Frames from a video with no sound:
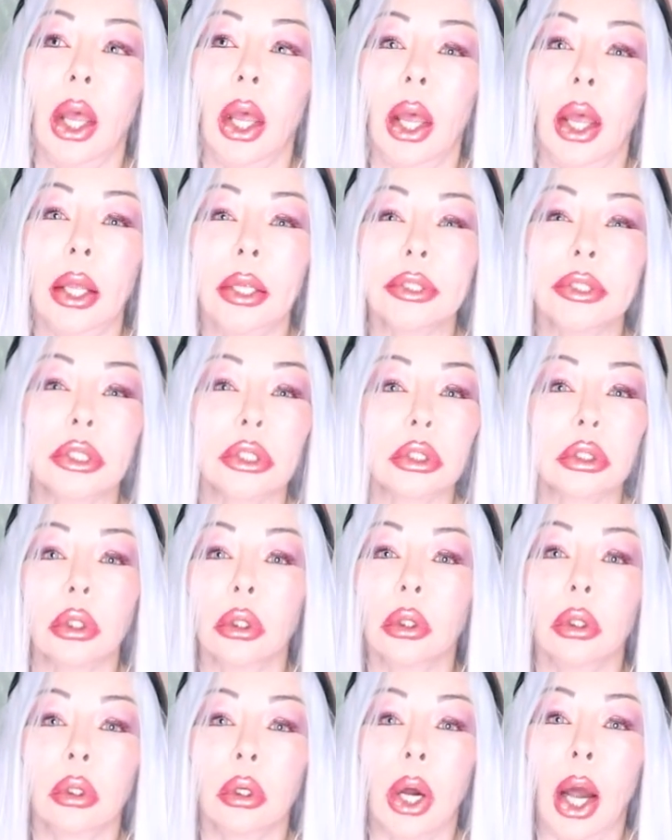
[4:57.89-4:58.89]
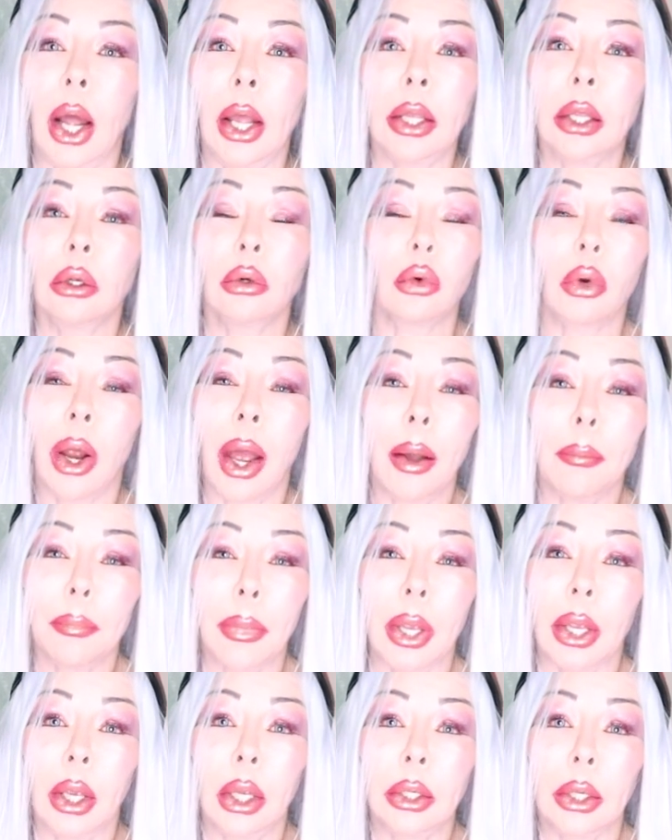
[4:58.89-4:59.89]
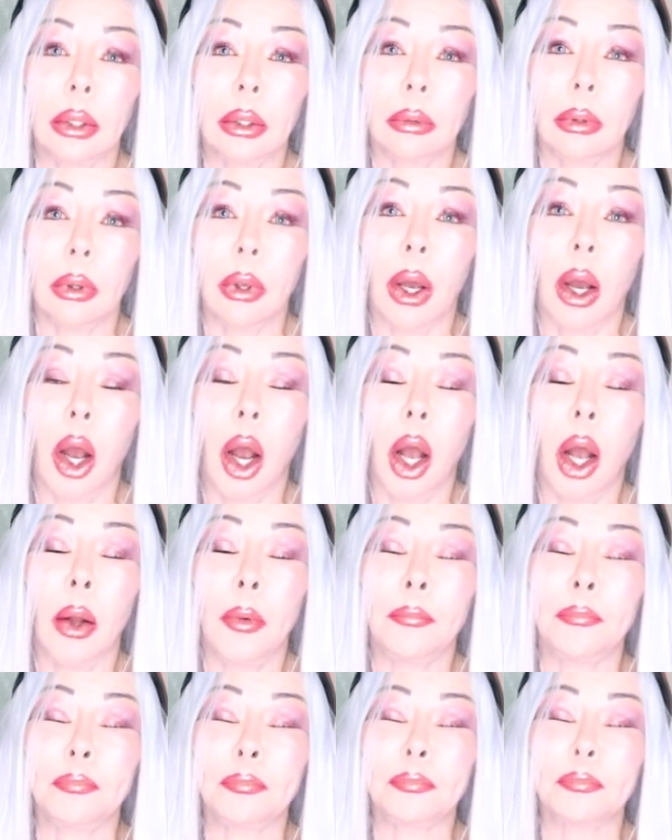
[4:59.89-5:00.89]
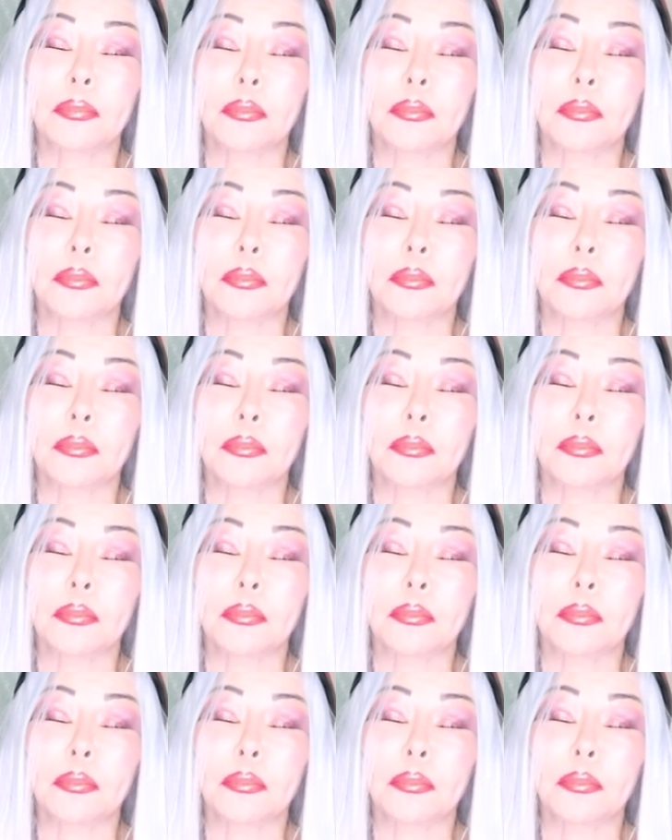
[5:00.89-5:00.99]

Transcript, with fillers: And so I grew up in a